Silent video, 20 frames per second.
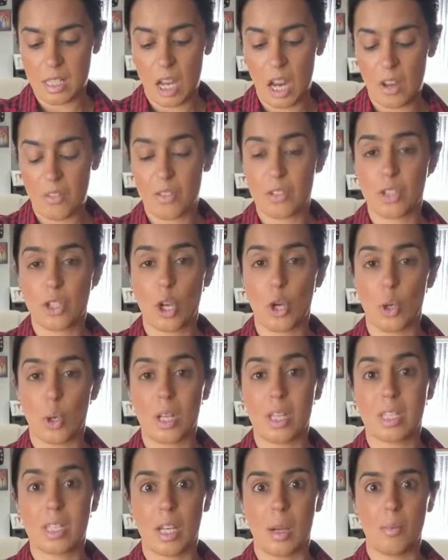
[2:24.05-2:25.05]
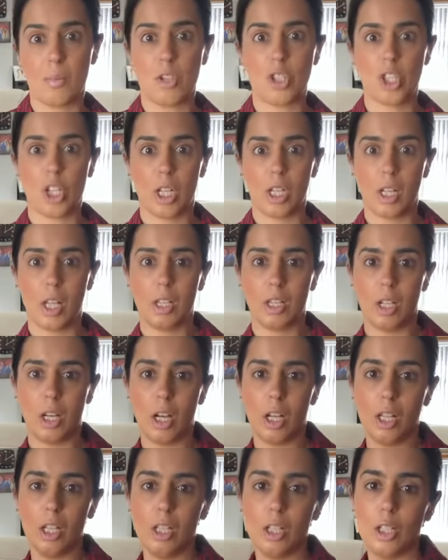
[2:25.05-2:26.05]
I've soaked some chana
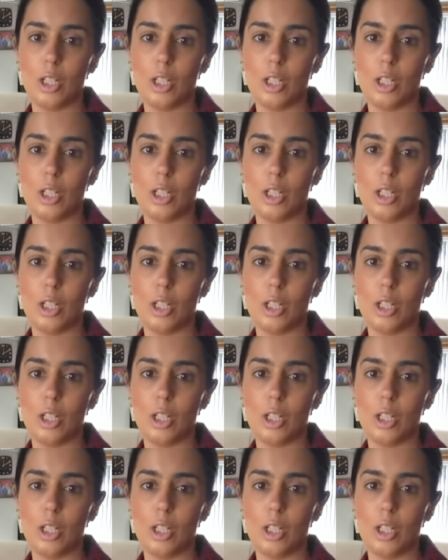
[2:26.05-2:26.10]
dal